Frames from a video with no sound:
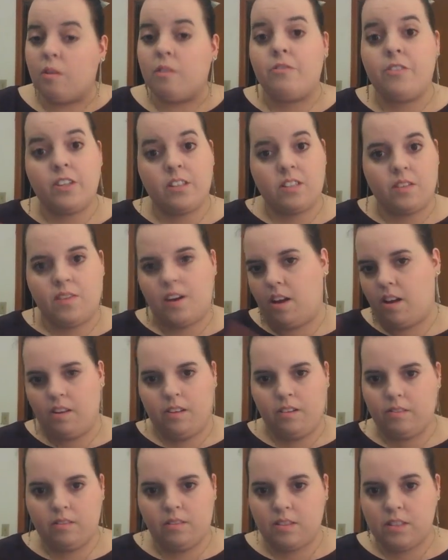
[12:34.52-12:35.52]
well, first of
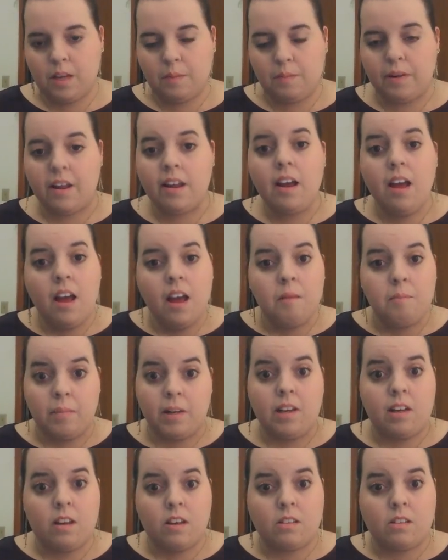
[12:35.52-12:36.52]
all, separate,
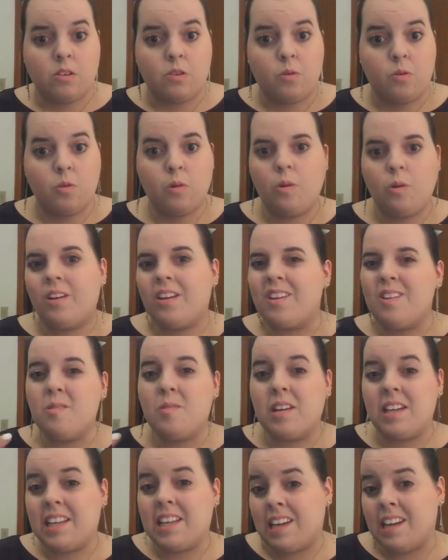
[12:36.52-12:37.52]
but it also cool. You
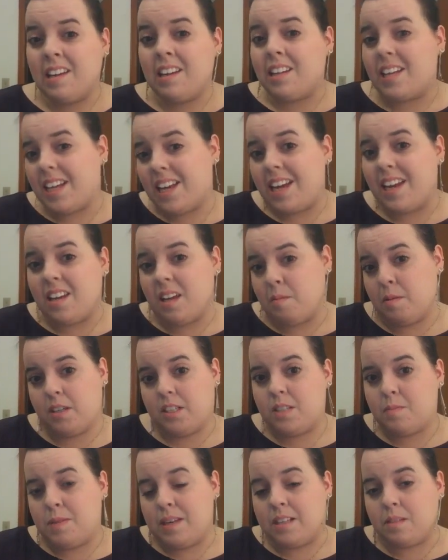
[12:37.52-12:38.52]
can eat any
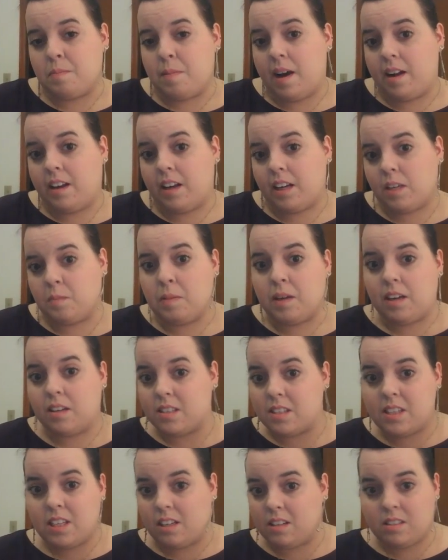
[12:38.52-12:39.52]
Burt's Bees product
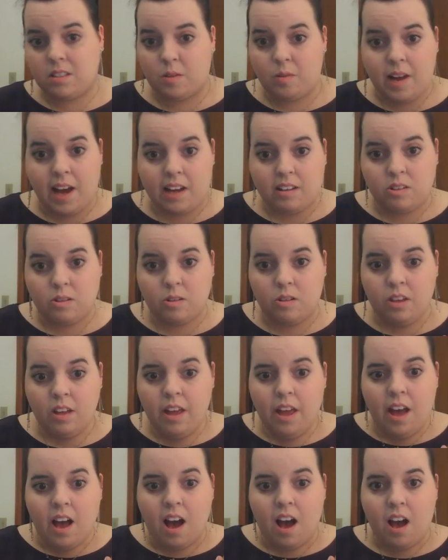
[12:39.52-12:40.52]
because they're so natural.
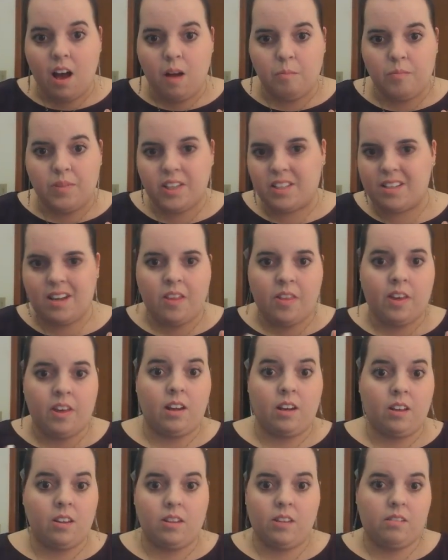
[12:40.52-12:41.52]
Um, there's nothing
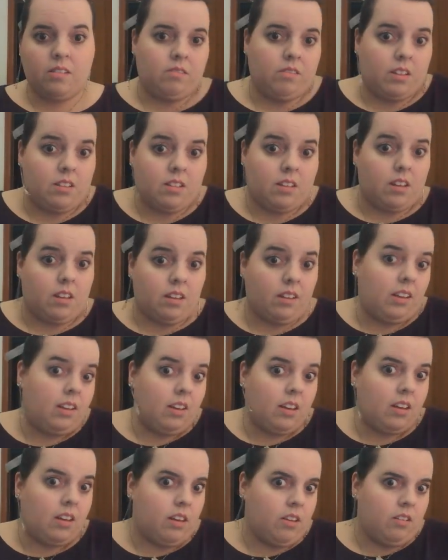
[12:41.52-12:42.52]
in it that's gonna
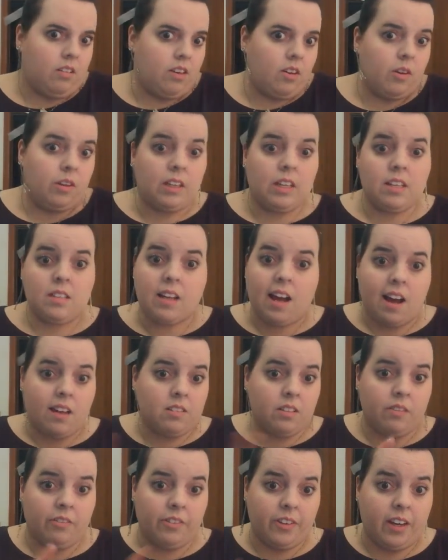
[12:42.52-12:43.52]
like kill you, at least
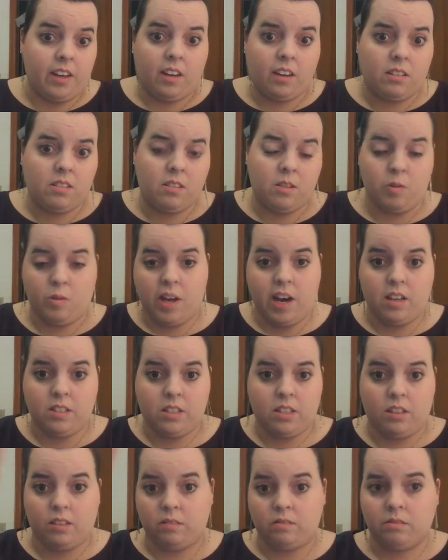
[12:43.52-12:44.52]
as of like
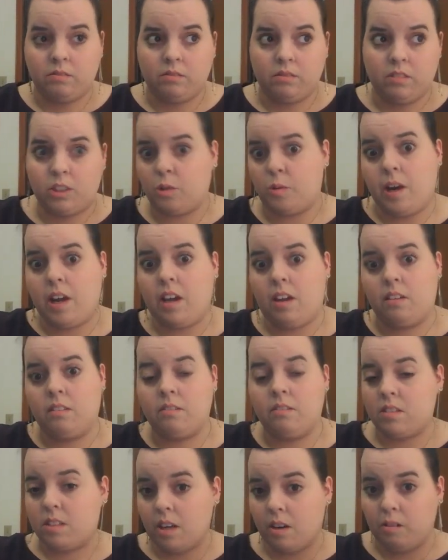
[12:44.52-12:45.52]
2003.
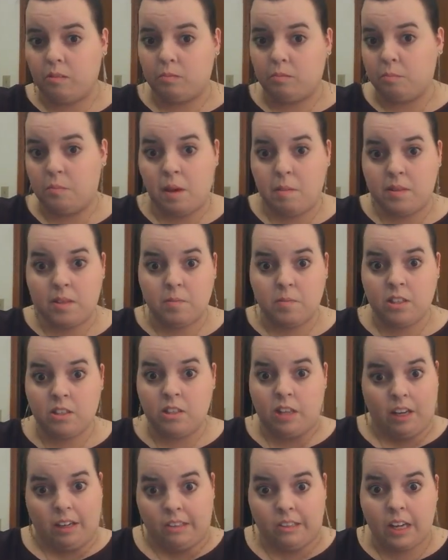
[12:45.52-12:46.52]
So maybe something's
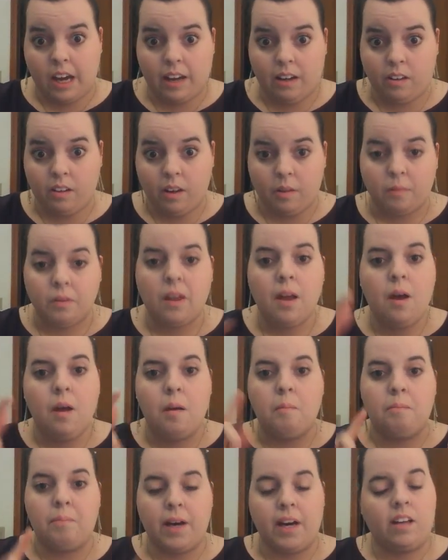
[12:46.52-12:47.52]
changed. I don't know,
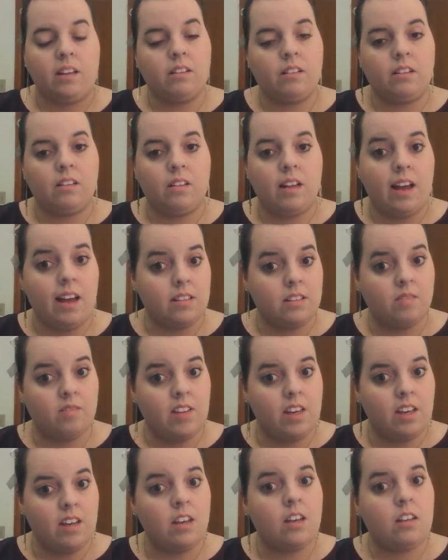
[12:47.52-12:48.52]
but as of
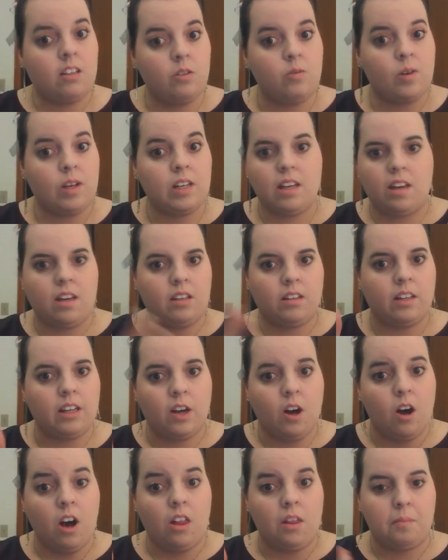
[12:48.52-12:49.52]
then, you can eat
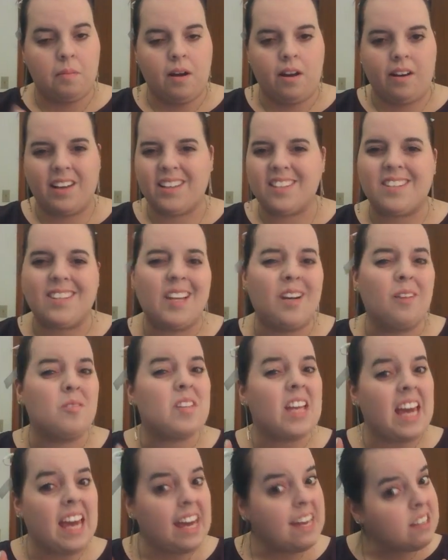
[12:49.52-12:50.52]
like all the products. They don't
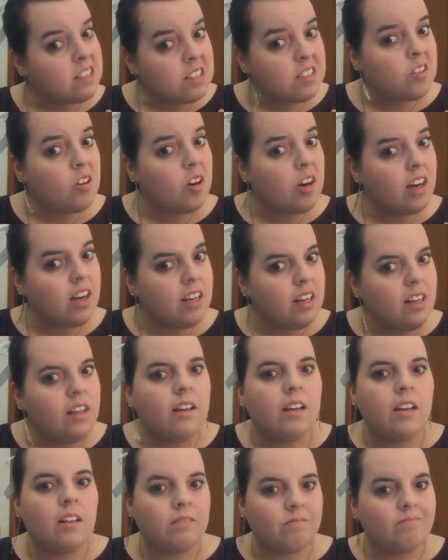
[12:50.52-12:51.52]
taste good.
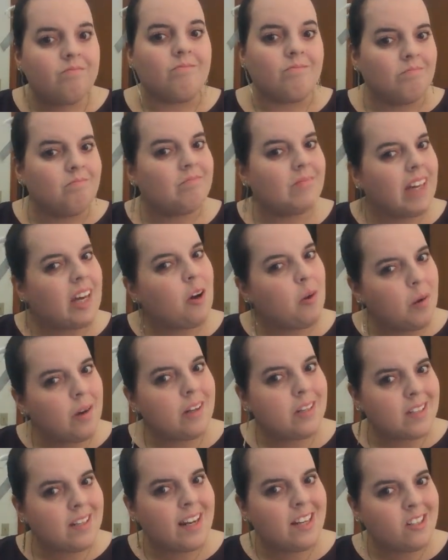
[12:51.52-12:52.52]
My
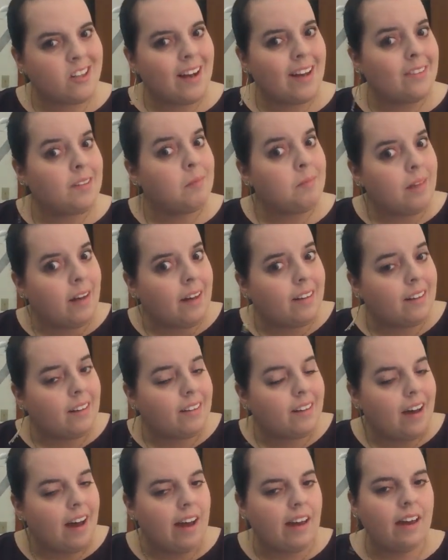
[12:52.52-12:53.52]
coworkers and I tried them. Not
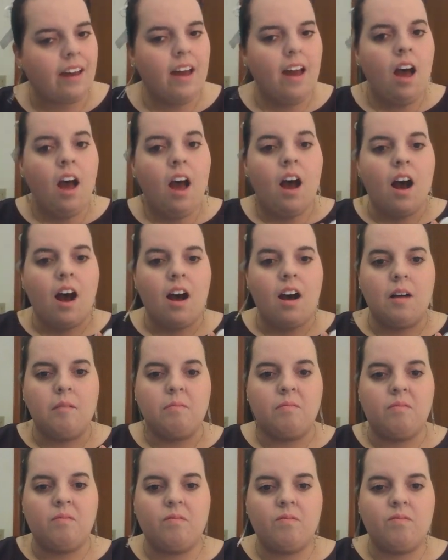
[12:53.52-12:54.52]
gonna lie,
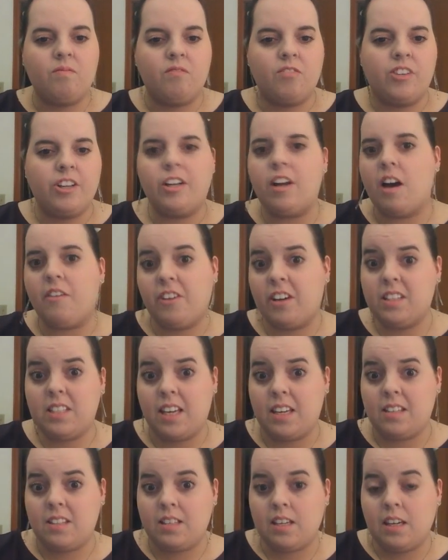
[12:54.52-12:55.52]
um, they're not very
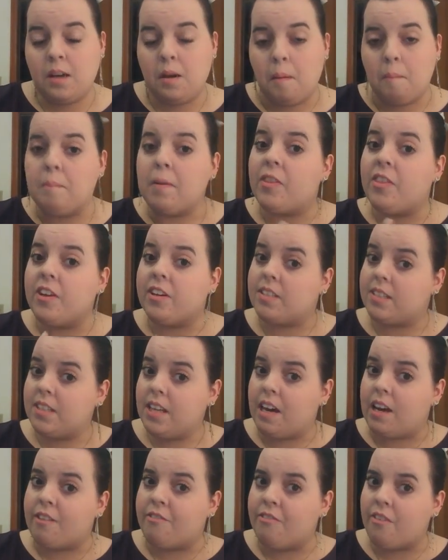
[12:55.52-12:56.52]
tasty, but they're
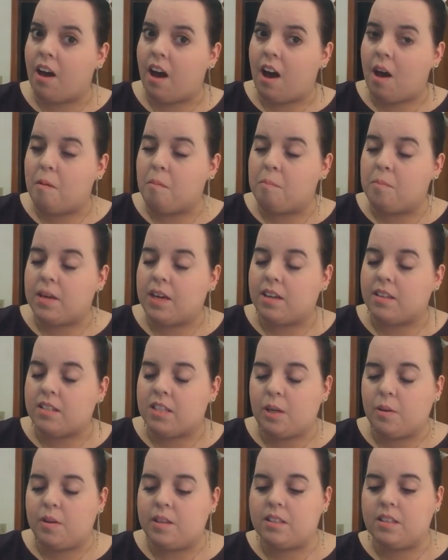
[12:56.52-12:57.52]
safe um, because
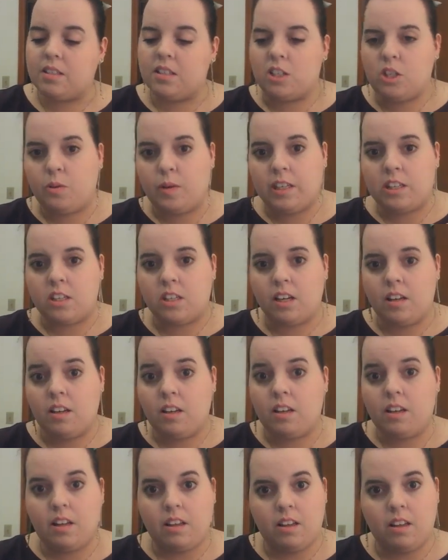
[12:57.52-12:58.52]
there was a
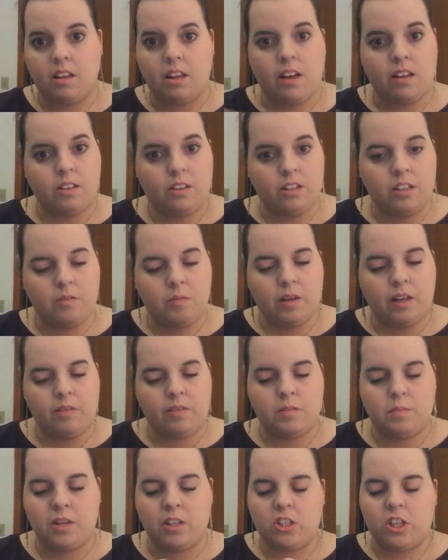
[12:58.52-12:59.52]
situation I learned when I
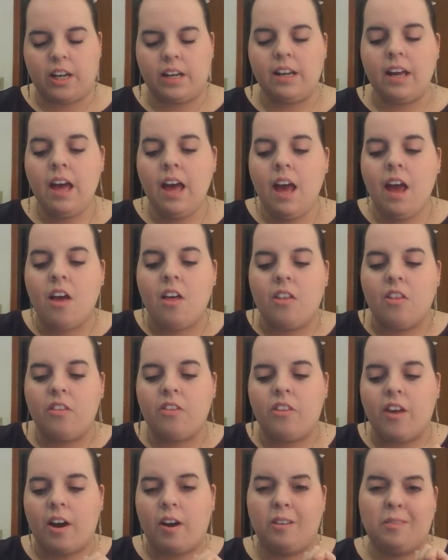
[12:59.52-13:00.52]
was being trained
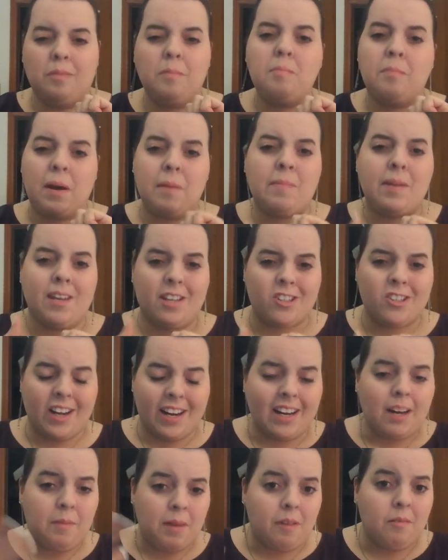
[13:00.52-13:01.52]
that by being
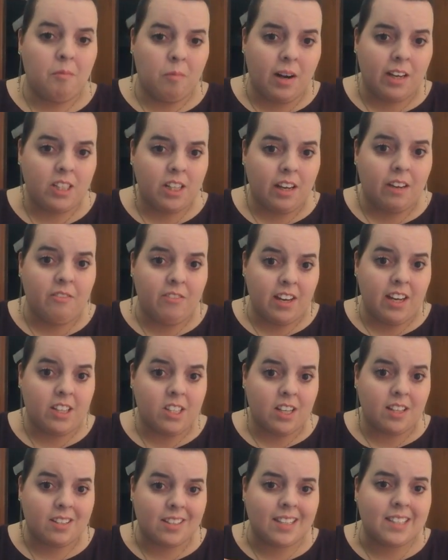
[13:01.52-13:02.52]
trained I mean watching a
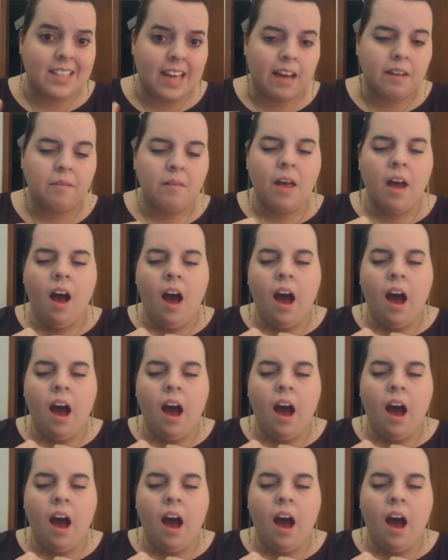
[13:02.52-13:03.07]
VHS cassette.